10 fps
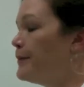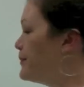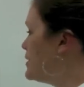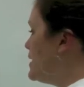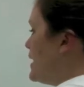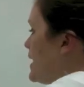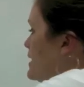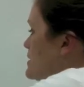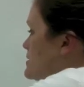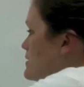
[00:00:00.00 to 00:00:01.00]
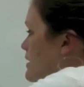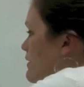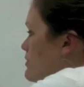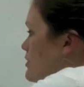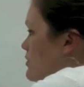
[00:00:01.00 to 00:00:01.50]
but 8 doesn't
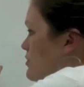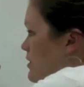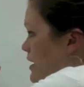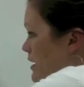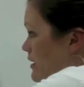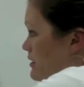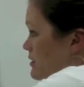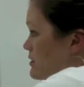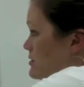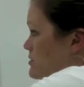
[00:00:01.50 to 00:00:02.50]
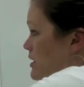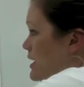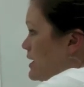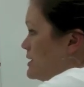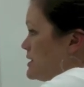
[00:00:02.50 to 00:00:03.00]
have another a, so I
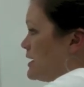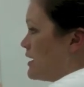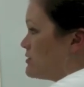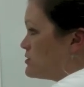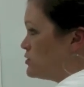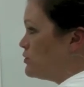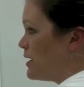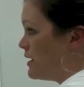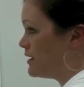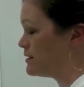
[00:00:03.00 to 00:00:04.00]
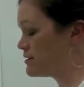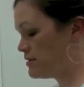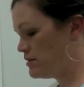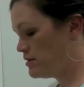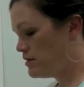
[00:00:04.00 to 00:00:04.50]
can't take out 2 a's,
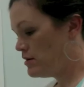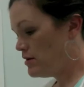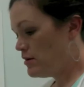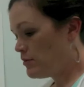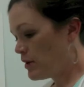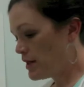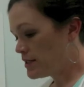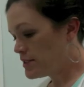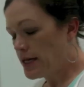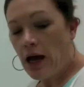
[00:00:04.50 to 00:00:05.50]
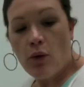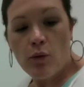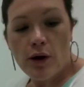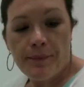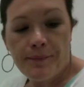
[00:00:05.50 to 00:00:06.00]
but I could take out
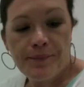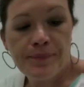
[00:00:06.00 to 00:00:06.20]
1.